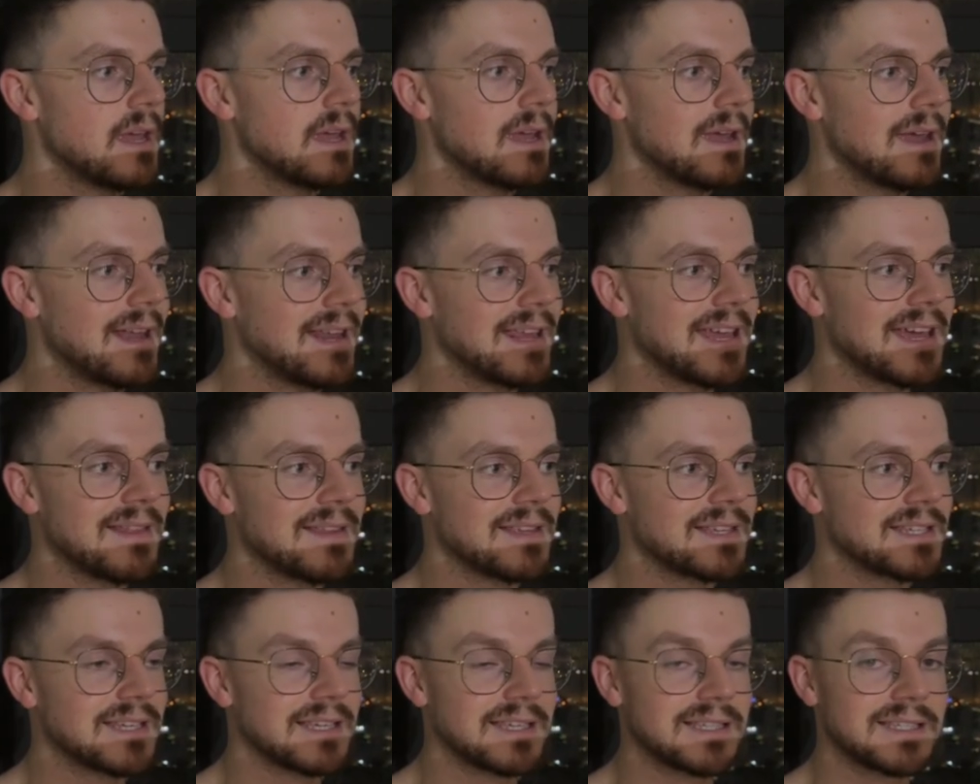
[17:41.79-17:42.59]
And again,
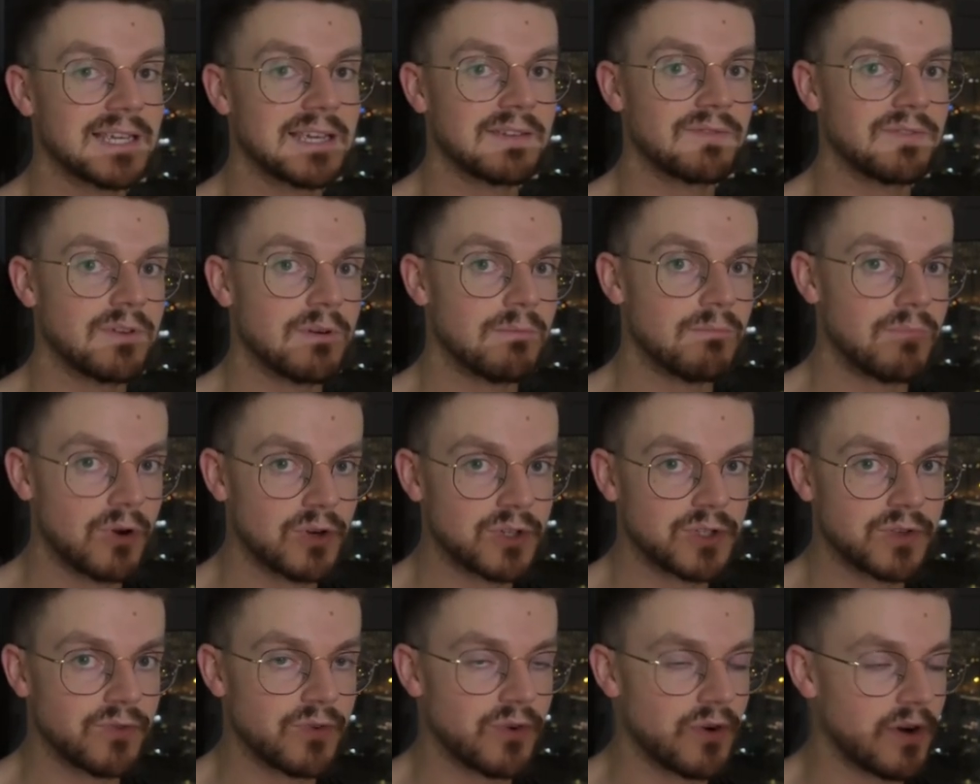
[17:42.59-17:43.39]
this is going to save you a bunch
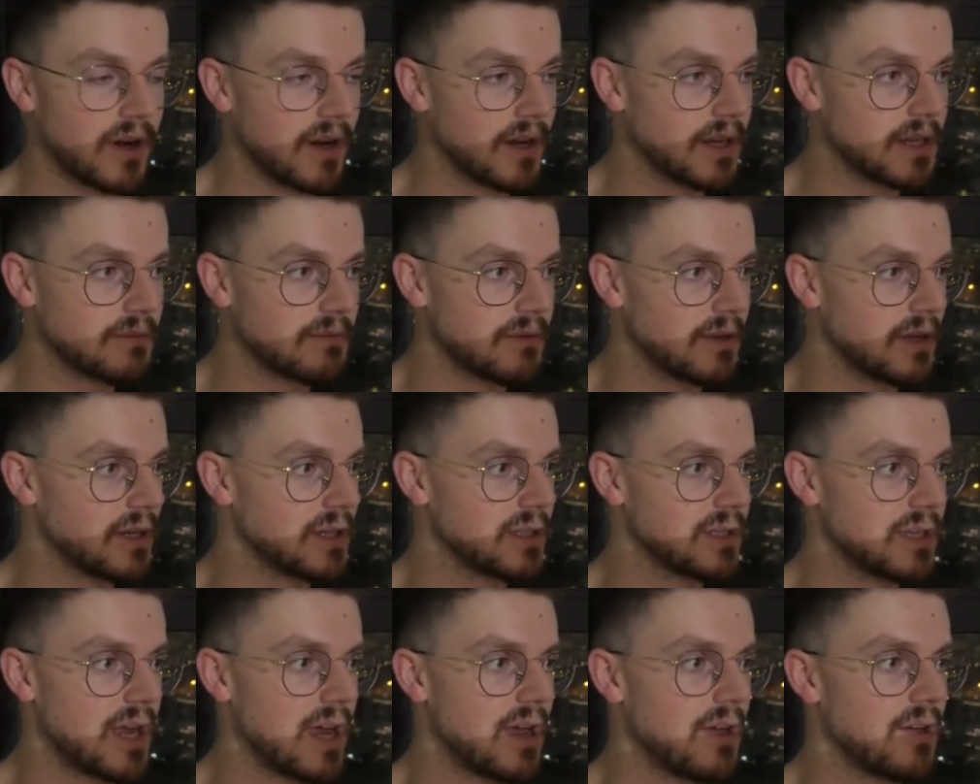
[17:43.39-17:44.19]
of credits, because
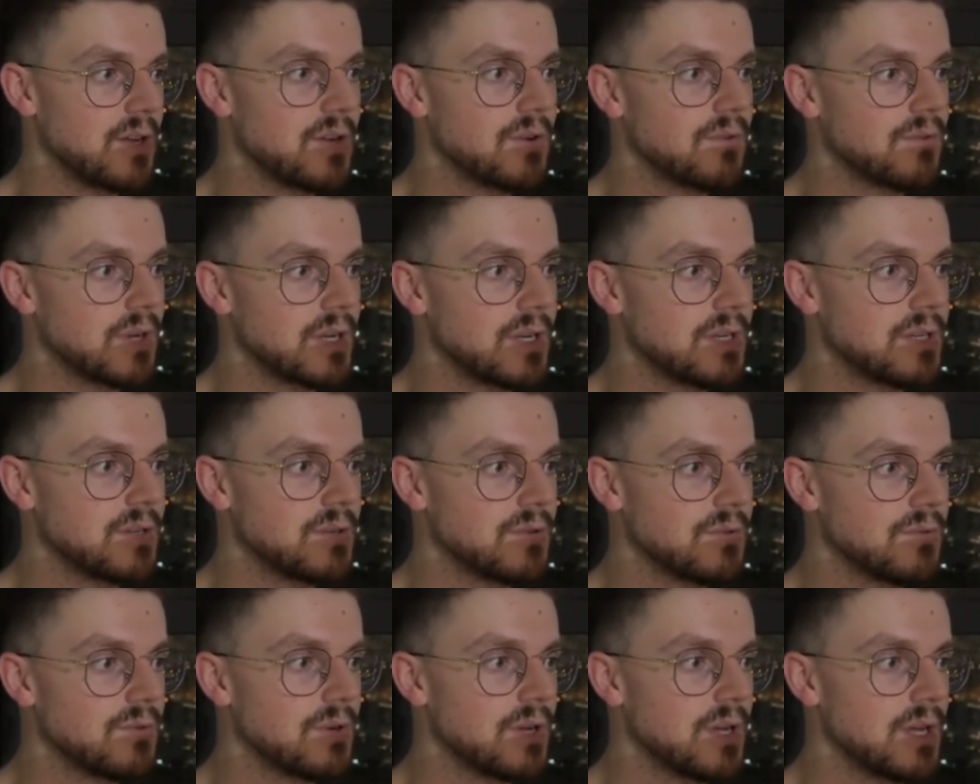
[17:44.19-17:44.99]
now you don't need to